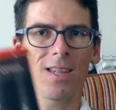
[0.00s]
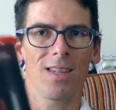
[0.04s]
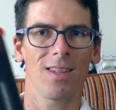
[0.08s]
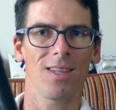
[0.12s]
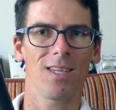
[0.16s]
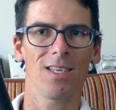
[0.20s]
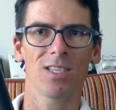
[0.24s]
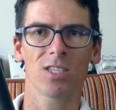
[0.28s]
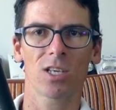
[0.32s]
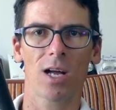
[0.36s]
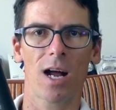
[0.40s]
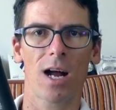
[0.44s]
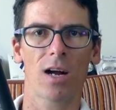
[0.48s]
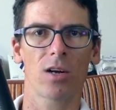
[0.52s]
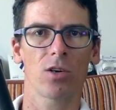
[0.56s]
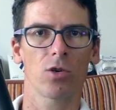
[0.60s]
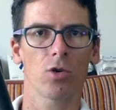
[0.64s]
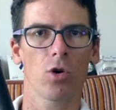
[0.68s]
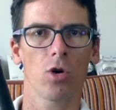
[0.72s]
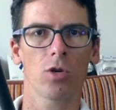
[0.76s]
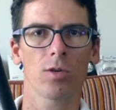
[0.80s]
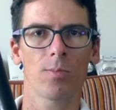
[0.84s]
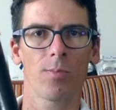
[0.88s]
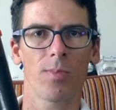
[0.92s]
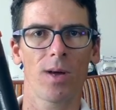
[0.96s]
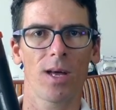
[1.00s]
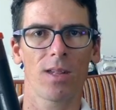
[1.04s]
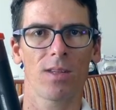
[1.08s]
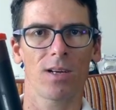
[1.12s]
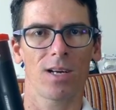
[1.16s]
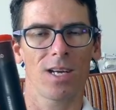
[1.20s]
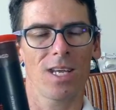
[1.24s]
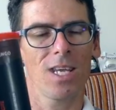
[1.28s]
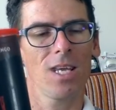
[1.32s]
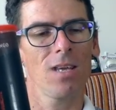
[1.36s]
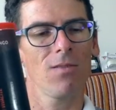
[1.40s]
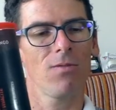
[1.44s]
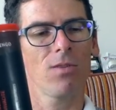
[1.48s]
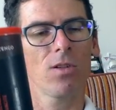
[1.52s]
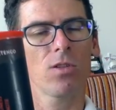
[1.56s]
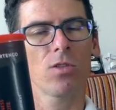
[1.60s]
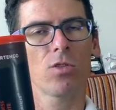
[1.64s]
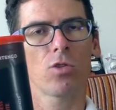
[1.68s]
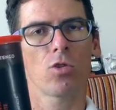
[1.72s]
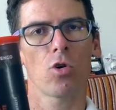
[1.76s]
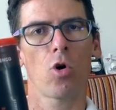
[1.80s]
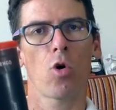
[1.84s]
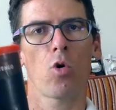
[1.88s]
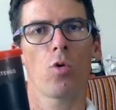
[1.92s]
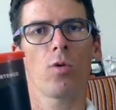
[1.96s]
These are not better, even
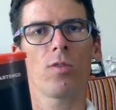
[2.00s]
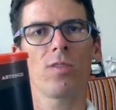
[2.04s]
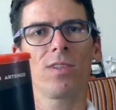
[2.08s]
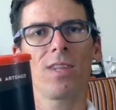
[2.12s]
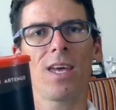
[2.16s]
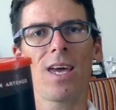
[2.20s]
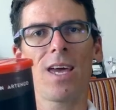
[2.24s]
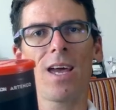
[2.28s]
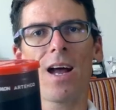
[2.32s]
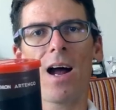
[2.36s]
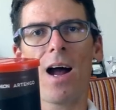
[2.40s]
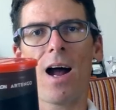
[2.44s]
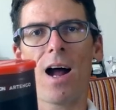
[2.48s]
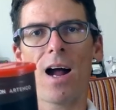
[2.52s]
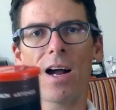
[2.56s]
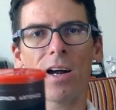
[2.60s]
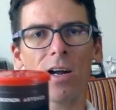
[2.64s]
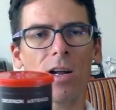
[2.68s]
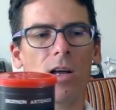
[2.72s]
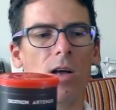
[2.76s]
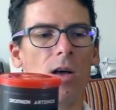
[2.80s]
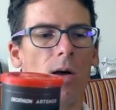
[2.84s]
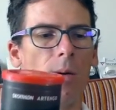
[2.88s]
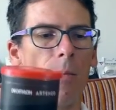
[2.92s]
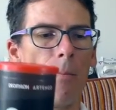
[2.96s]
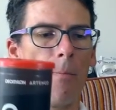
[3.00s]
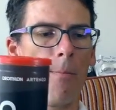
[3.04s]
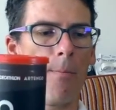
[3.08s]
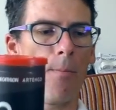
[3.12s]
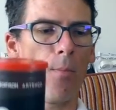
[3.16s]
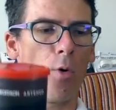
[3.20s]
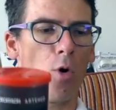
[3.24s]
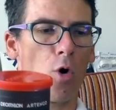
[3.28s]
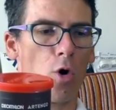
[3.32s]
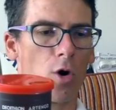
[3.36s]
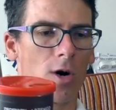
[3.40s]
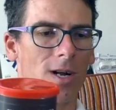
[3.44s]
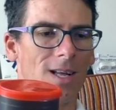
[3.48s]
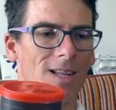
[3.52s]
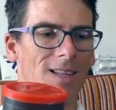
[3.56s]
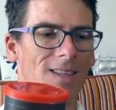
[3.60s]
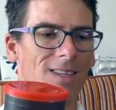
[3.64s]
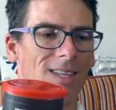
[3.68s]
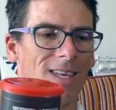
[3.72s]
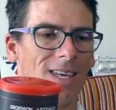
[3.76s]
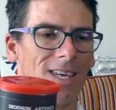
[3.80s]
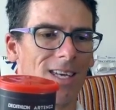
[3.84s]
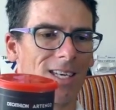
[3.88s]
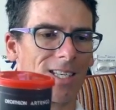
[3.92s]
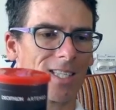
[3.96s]
though they are more
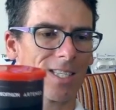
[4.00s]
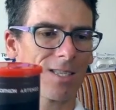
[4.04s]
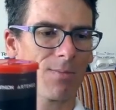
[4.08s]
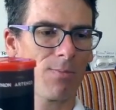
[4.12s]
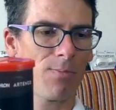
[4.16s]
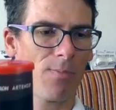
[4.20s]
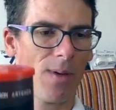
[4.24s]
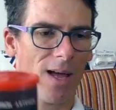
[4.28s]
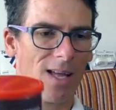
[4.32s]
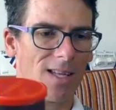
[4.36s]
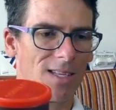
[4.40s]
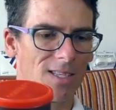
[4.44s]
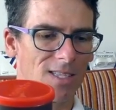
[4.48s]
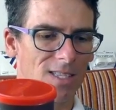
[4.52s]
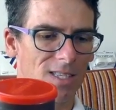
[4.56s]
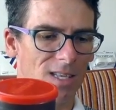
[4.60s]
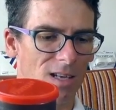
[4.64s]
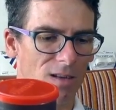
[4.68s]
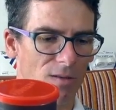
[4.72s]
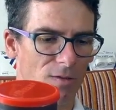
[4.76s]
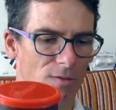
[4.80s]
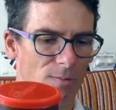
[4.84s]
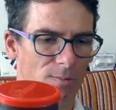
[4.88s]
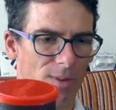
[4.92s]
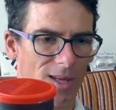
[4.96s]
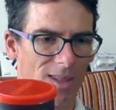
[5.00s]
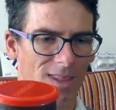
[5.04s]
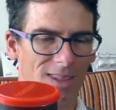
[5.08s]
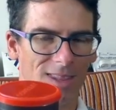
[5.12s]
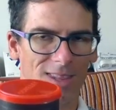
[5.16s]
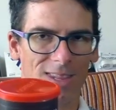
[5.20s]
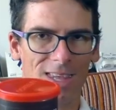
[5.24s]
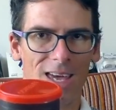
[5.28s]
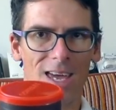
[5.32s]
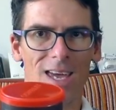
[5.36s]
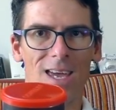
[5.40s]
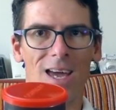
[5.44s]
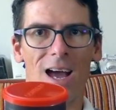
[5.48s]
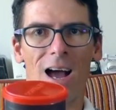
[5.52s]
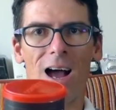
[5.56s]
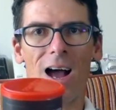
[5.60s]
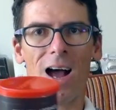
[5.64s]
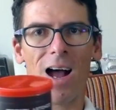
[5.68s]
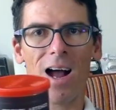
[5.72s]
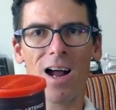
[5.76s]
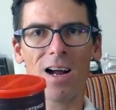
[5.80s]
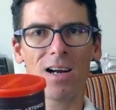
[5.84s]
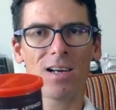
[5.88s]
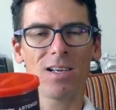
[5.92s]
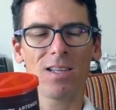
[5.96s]
expensive, but they
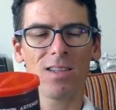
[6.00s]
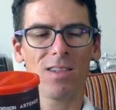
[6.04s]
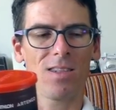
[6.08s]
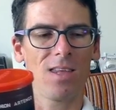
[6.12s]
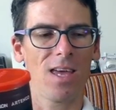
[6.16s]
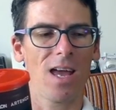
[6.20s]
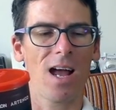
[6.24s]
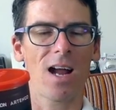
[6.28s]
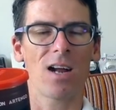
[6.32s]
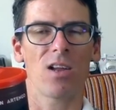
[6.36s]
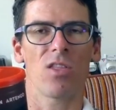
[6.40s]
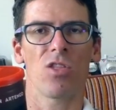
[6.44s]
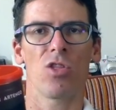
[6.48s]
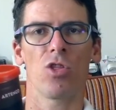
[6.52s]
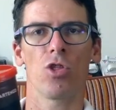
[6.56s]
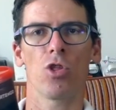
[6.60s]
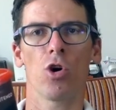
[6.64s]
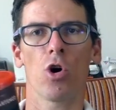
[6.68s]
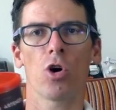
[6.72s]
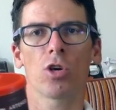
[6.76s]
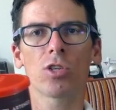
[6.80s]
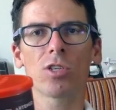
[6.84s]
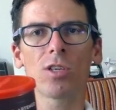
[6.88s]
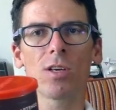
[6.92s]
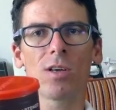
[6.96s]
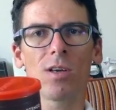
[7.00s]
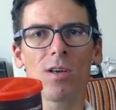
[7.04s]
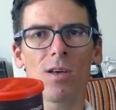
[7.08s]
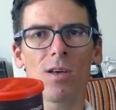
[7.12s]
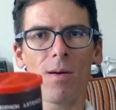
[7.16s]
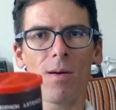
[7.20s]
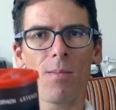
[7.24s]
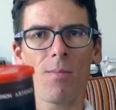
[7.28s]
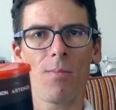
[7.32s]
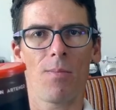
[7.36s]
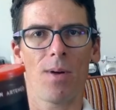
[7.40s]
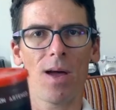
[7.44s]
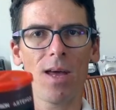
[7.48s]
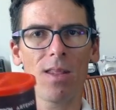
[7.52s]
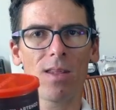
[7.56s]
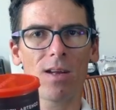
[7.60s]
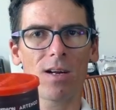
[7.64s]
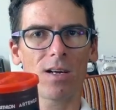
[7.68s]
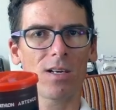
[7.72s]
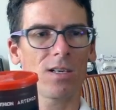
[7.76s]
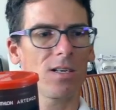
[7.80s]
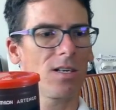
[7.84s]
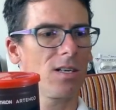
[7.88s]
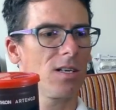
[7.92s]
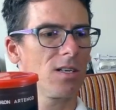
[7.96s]
are not
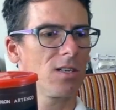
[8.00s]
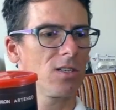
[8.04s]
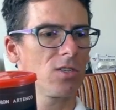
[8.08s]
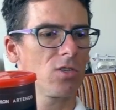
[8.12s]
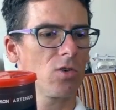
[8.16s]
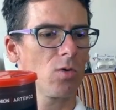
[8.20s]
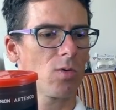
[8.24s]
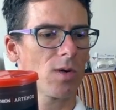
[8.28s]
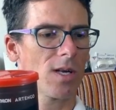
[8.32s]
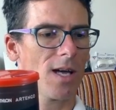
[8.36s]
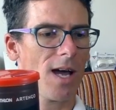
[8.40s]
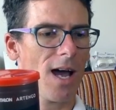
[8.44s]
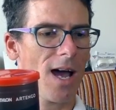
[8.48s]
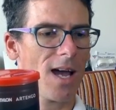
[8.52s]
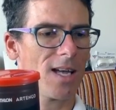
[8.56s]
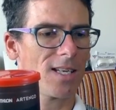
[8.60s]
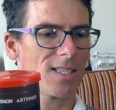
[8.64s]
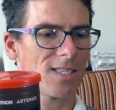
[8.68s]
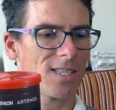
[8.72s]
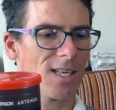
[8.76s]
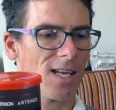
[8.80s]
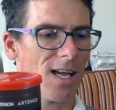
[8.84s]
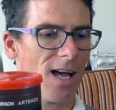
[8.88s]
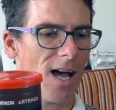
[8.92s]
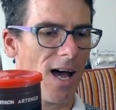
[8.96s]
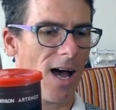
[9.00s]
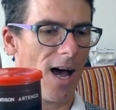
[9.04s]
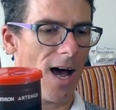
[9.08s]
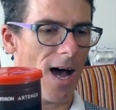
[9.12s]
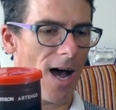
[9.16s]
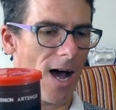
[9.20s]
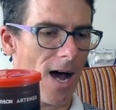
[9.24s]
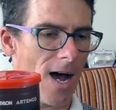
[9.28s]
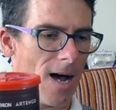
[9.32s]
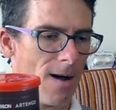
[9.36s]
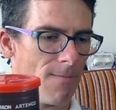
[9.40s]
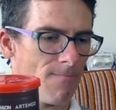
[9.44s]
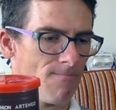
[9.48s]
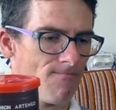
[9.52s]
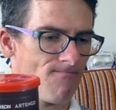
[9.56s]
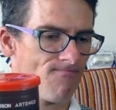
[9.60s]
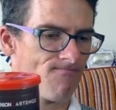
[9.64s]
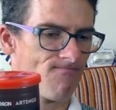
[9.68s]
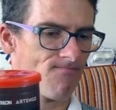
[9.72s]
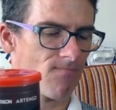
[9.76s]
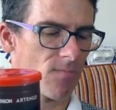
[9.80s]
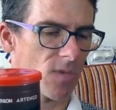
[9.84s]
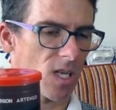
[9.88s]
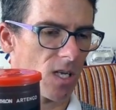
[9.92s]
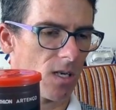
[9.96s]
better. So guys,
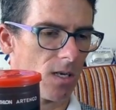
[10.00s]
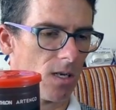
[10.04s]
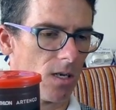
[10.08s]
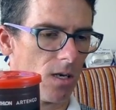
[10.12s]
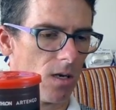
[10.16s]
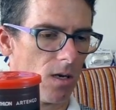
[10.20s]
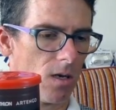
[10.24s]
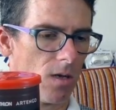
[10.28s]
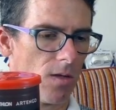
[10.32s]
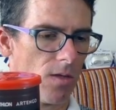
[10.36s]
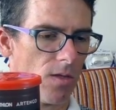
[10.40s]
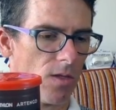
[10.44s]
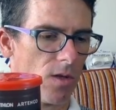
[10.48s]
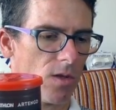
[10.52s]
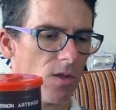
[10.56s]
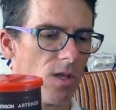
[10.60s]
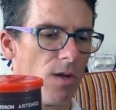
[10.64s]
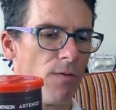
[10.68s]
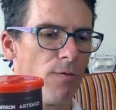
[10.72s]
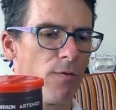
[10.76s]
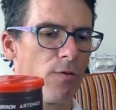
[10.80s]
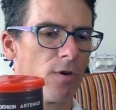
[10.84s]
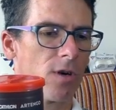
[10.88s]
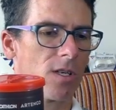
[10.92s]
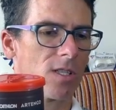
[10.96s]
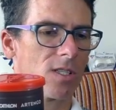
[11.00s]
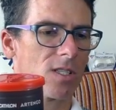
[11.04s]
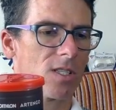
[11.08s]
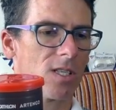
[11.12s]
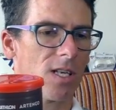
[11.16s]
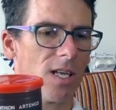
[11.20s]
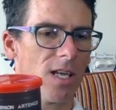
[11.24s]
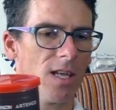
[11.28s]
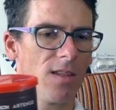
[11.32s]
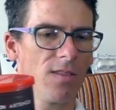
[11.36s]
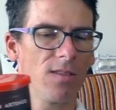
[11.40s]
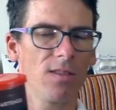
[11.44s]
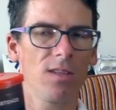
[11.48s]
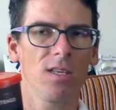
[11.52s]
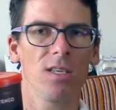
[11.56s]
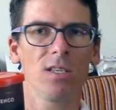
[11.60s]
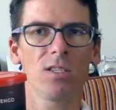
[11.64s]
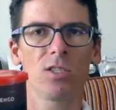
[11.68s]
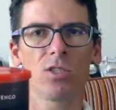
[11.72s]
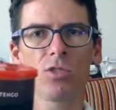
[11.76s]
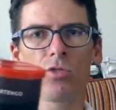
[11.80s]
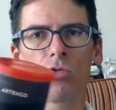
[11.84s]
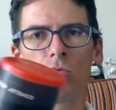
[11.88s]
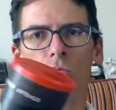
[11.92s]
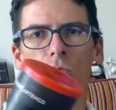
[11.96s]
the difference in
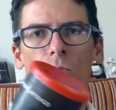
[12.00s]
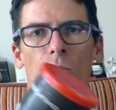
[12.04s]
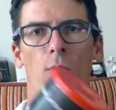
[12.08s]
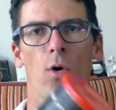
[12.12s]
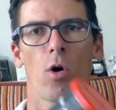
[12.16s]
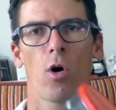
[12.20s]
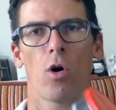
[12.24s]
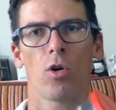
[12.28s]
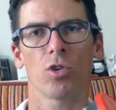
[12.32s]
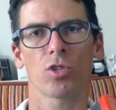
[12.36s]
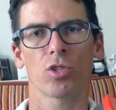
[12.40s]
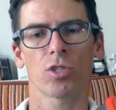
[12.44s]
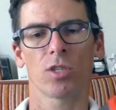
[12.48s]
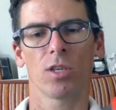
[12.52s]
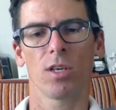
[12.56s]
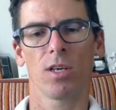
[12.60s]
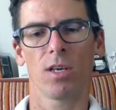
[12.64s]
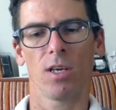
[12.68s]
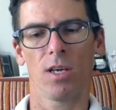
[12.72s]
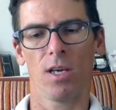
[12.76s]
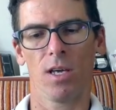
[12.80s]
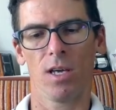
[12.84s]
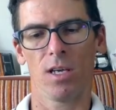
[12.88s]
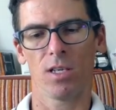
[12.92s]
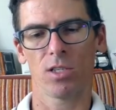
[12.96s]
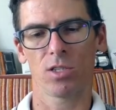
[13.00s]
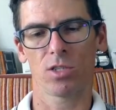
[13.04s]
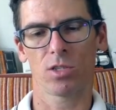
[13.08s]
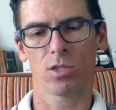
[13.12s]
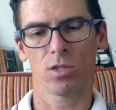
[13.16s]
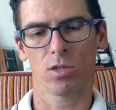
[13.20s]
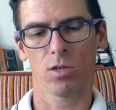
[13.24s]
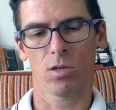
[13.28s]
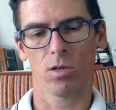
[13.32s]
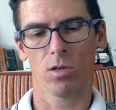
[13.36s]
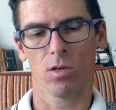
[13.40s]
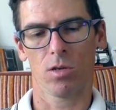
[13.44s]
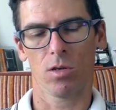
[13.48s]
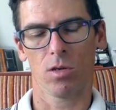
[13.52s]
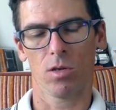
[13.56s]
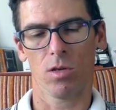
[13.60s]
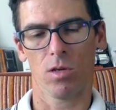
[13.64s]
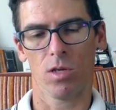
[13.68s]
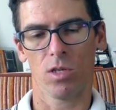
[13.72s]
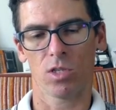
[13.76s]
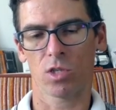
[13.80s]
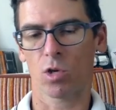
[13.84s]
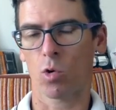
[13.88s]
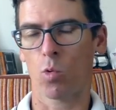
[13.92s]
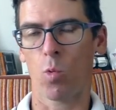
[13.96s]
these two balls is
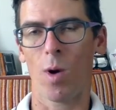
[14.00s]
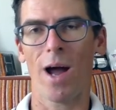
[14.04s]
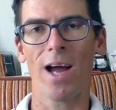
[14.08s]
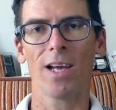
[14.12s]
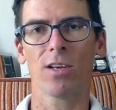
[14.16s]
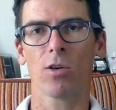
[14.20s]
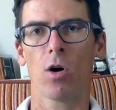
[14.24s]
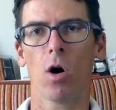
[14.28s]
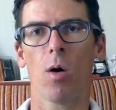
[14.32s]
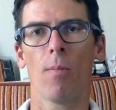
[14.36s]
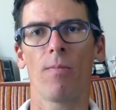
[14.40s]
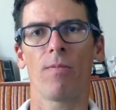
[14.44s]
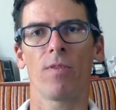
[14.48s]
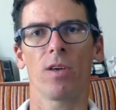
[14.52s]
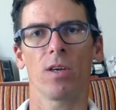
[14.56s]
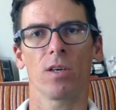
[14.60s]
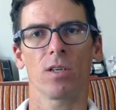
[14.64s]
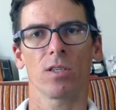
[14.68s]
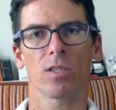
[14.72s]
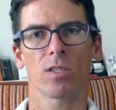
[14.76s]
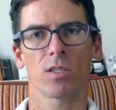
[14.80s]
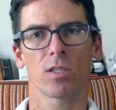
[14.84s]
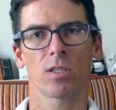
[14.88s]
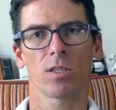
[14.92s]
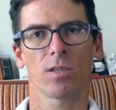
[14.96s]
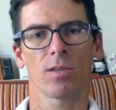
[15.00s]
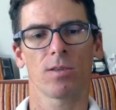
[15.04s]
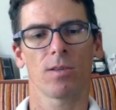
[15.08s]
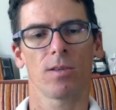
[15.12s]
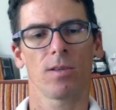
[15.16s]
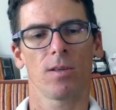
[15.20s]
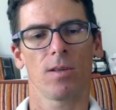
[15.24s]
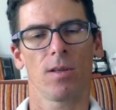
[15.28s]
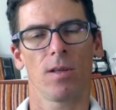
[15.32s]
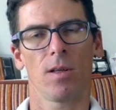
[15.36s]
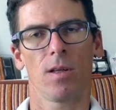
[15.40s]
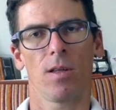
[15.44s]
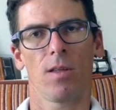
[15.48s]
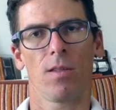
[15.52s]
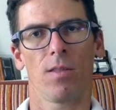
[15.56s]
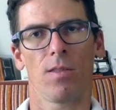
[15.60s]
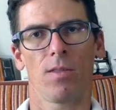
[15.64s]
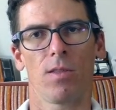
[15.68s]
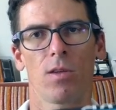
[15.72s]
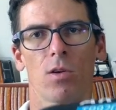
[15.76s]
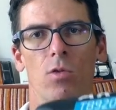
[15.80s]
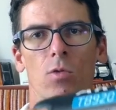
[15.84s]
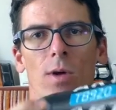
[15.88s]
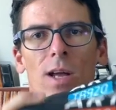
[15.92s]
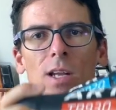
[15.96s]
quite obvious.
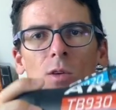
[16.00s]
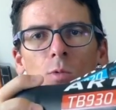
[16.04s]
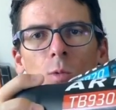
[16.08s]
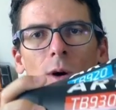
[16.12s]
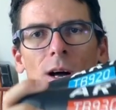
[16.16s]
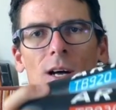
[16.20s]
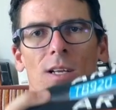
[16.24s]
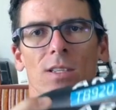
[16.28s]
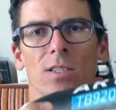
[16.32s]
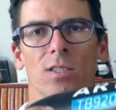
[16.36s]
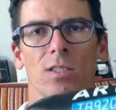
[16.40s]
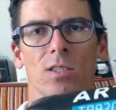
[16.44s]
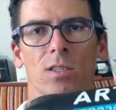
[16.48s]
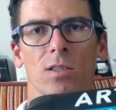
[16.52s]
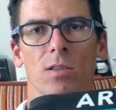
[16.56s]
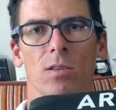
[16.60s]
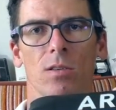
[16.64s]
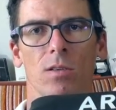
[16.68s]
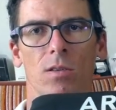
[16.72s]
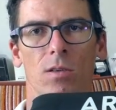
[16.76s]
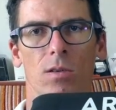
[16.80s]
The red ones,